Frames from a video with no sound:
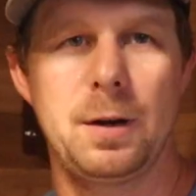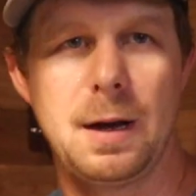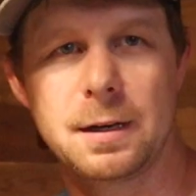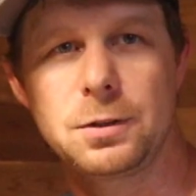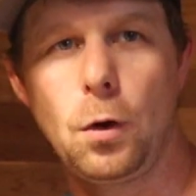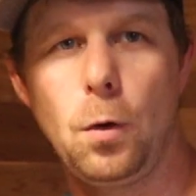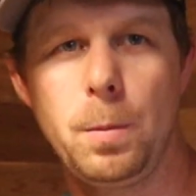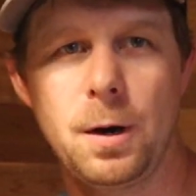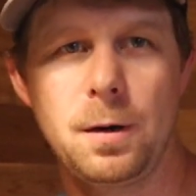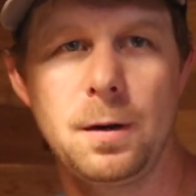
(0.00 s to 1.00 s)
and
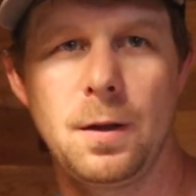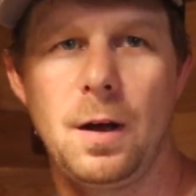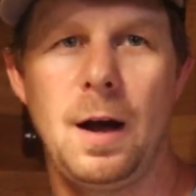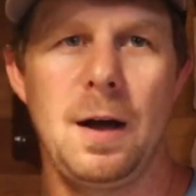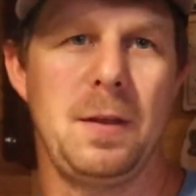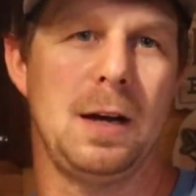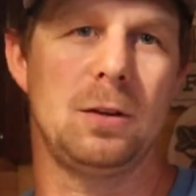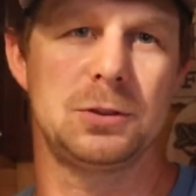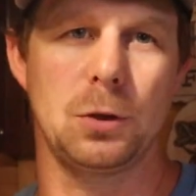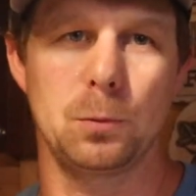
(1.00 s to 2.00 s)
October. They
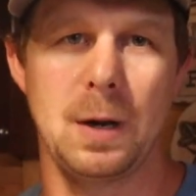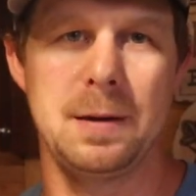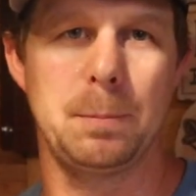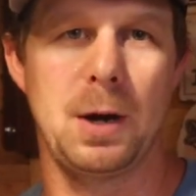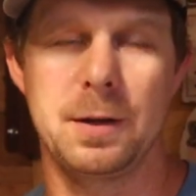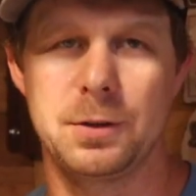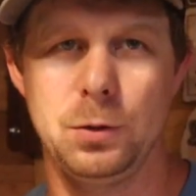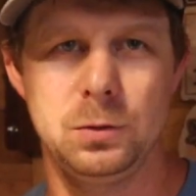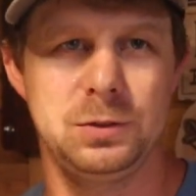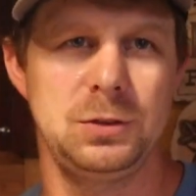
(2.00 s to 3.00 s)
also rent
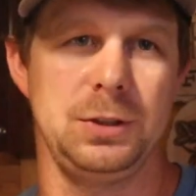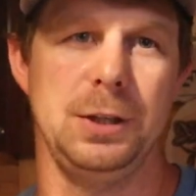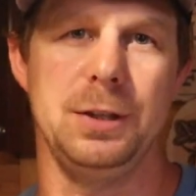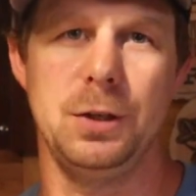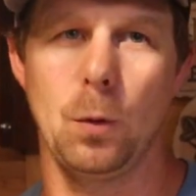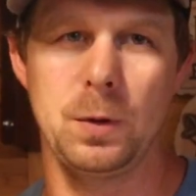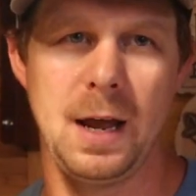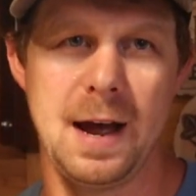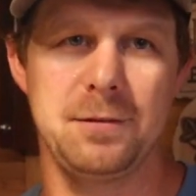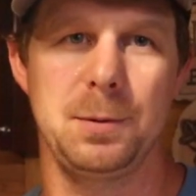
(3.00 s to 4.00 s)
pontoons. You don't
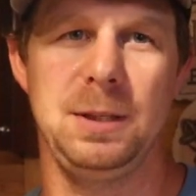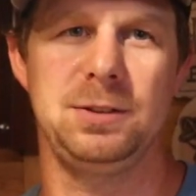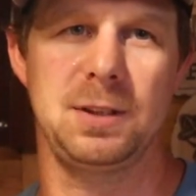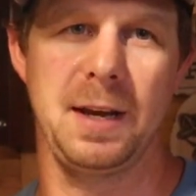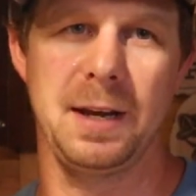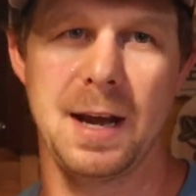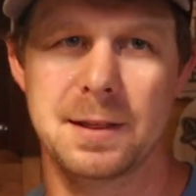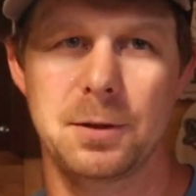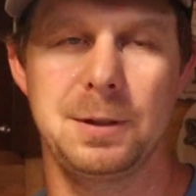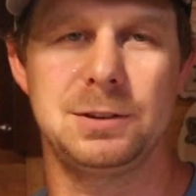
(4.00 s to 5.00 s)
have to be staying
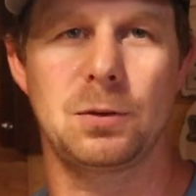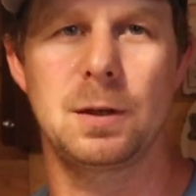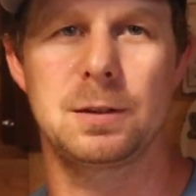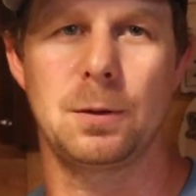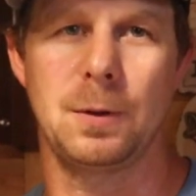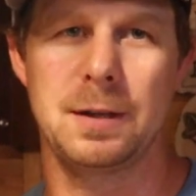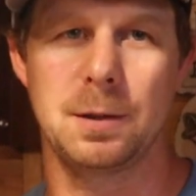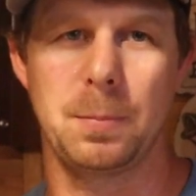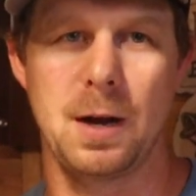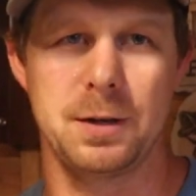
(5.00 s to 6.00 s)
at the resort to rent
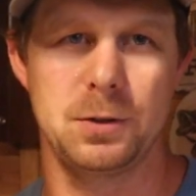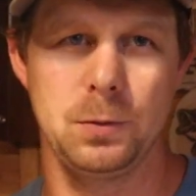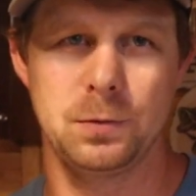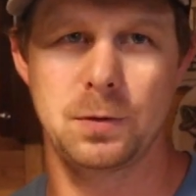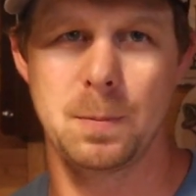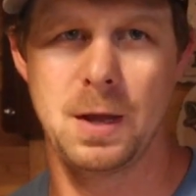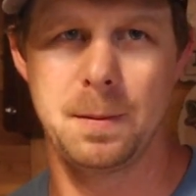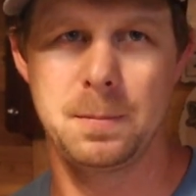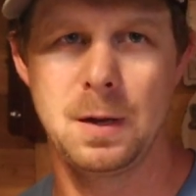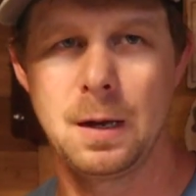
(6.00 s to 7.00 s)
a pontoon from
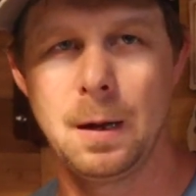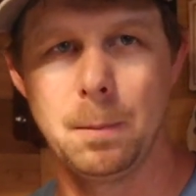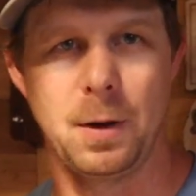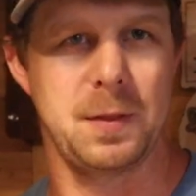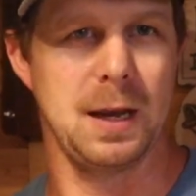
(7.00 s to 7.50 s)
them, but